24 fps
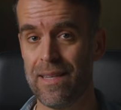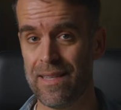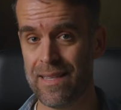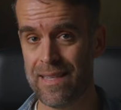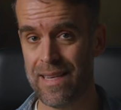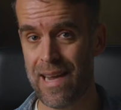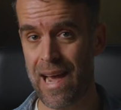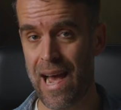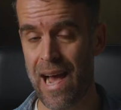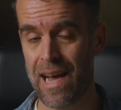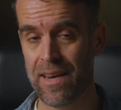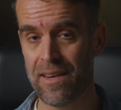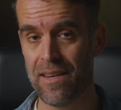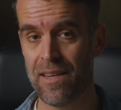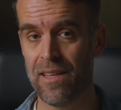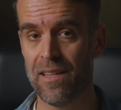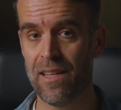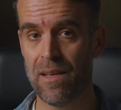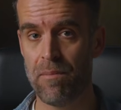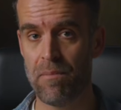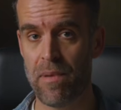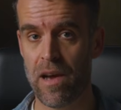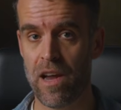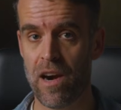is
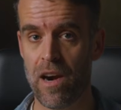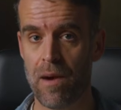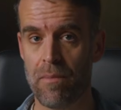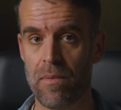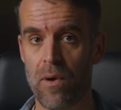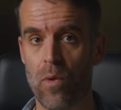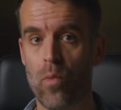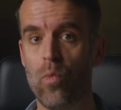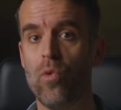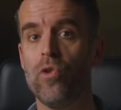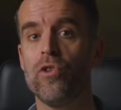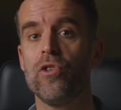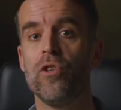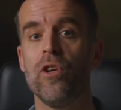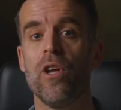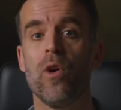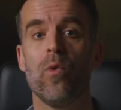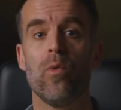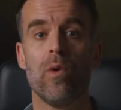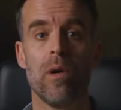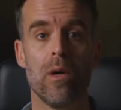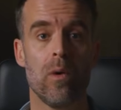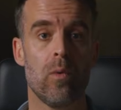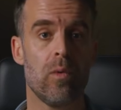technically better, but we'll see in
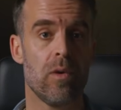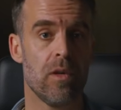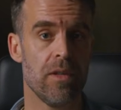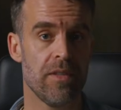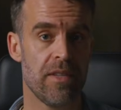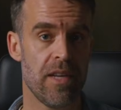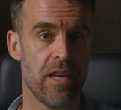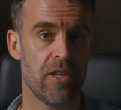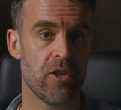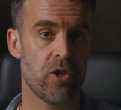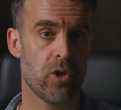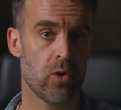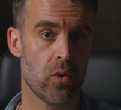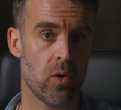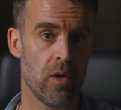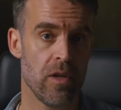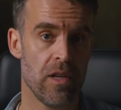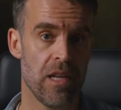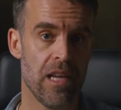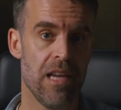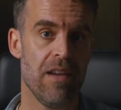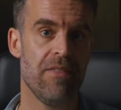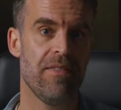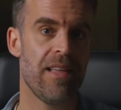a real world test
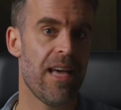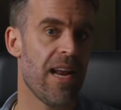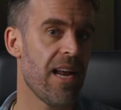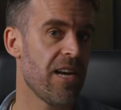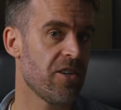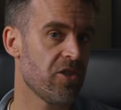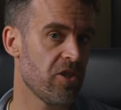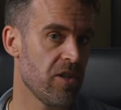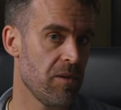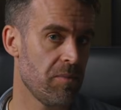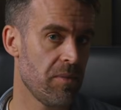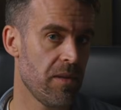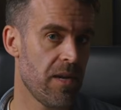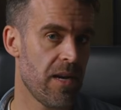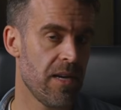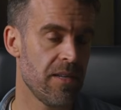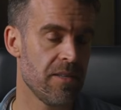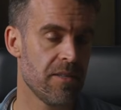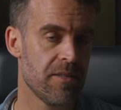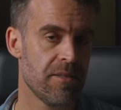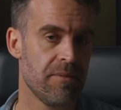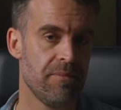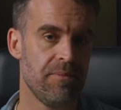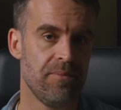shortly if that actually
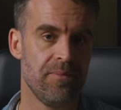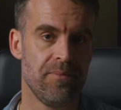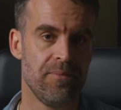applies.